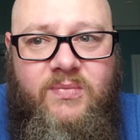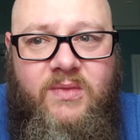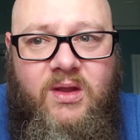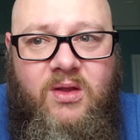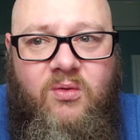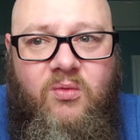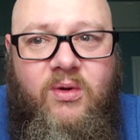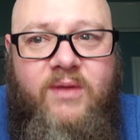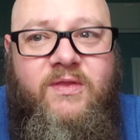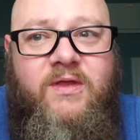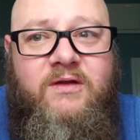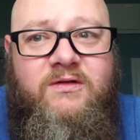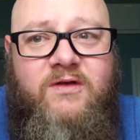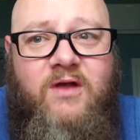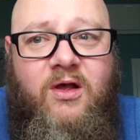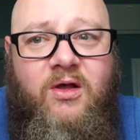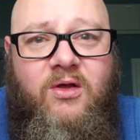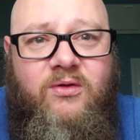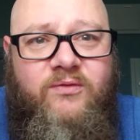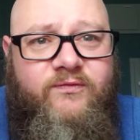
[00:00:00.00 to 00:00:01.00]
When this
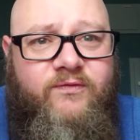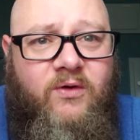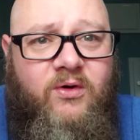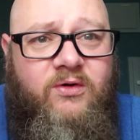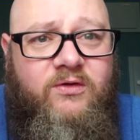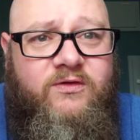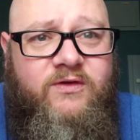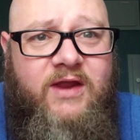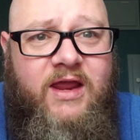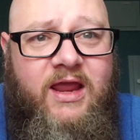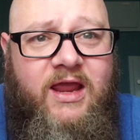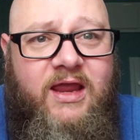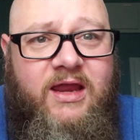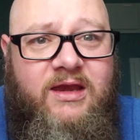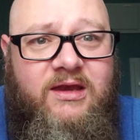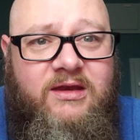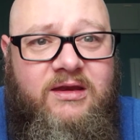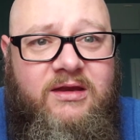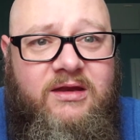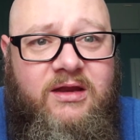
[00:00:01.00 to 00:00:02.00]
all first
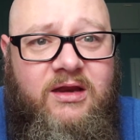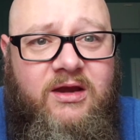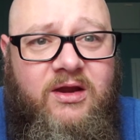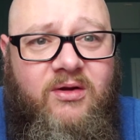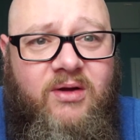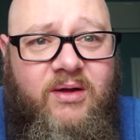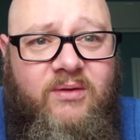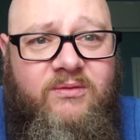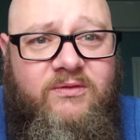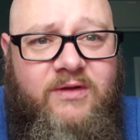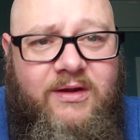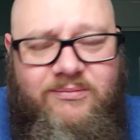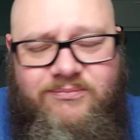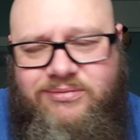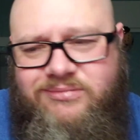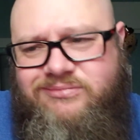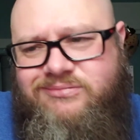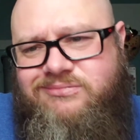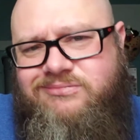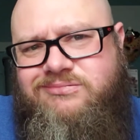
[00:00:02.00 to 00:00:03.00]
hit, you know, I was like,
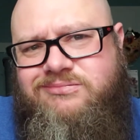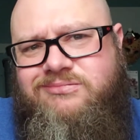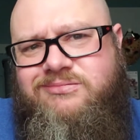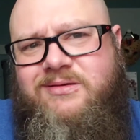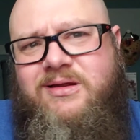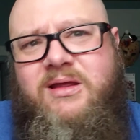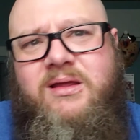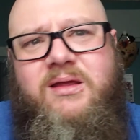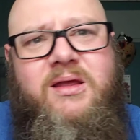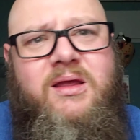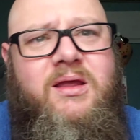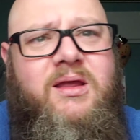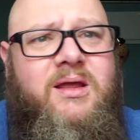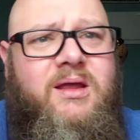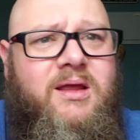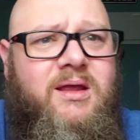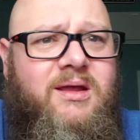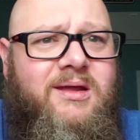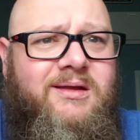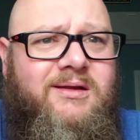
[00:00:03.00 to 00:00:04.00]

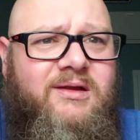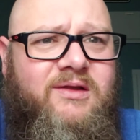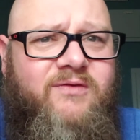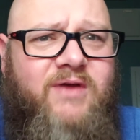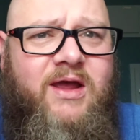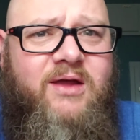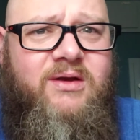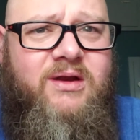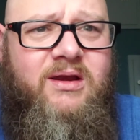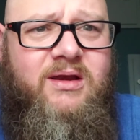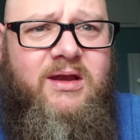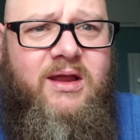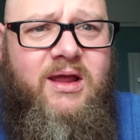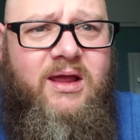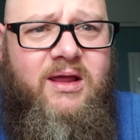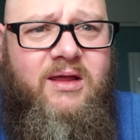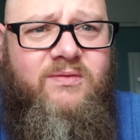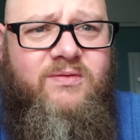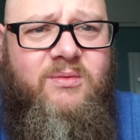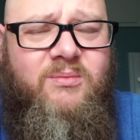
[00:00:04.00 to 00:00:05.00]
live out in
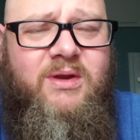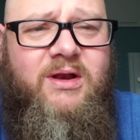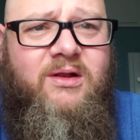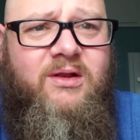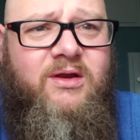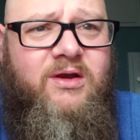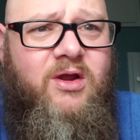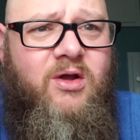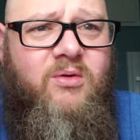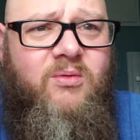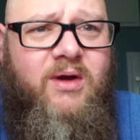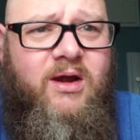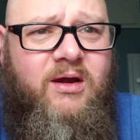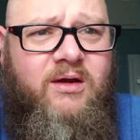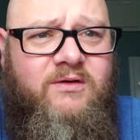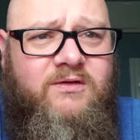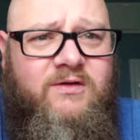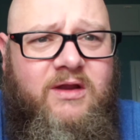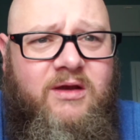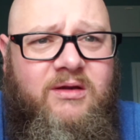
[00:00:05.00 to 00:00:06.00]
the middle of nowhere.
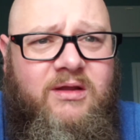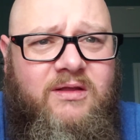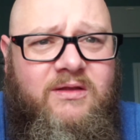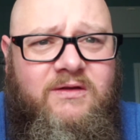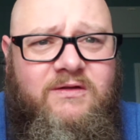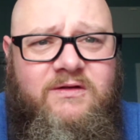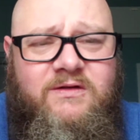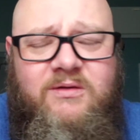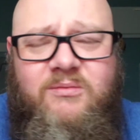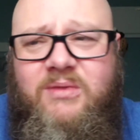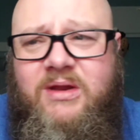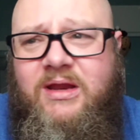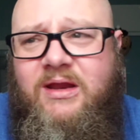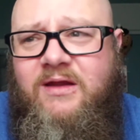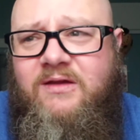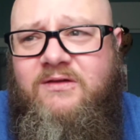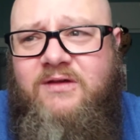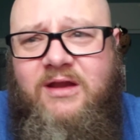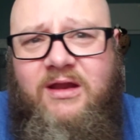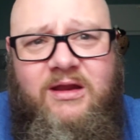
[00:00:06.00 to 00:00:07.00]
This is gonna be
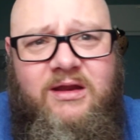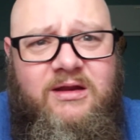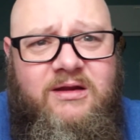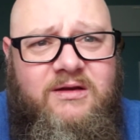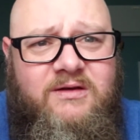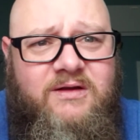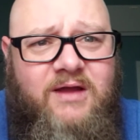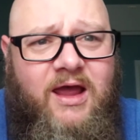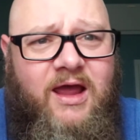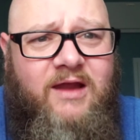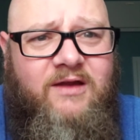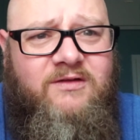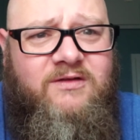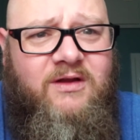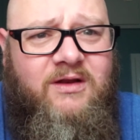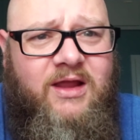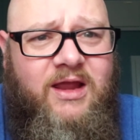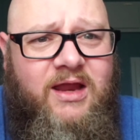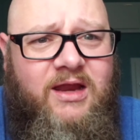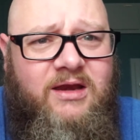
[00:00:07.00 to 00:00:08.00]
easy to
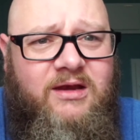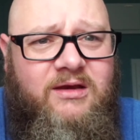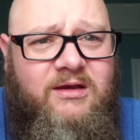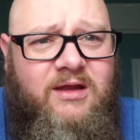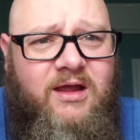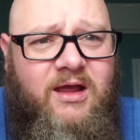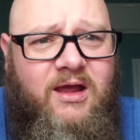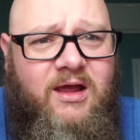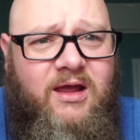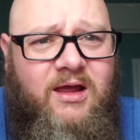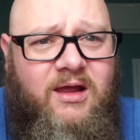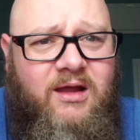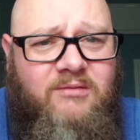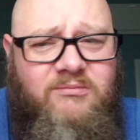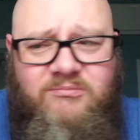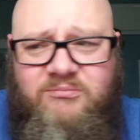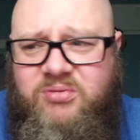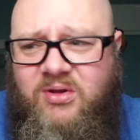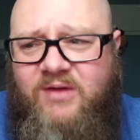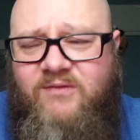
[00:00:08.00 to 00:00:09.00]
isolate.
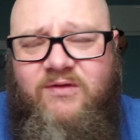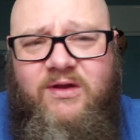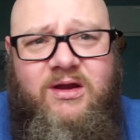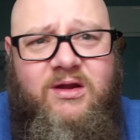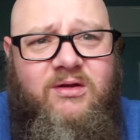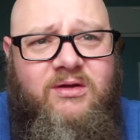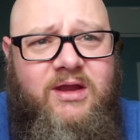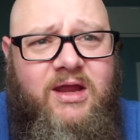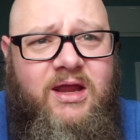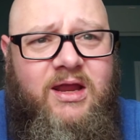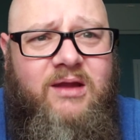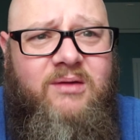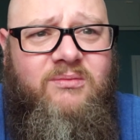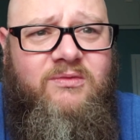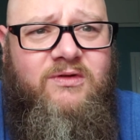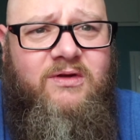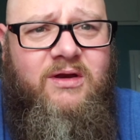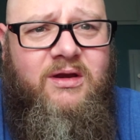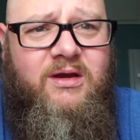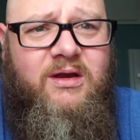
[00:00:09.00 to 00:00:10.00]
Play video
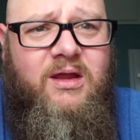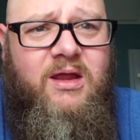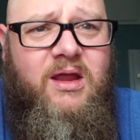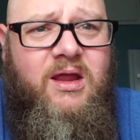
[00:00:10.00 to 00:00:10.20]
games and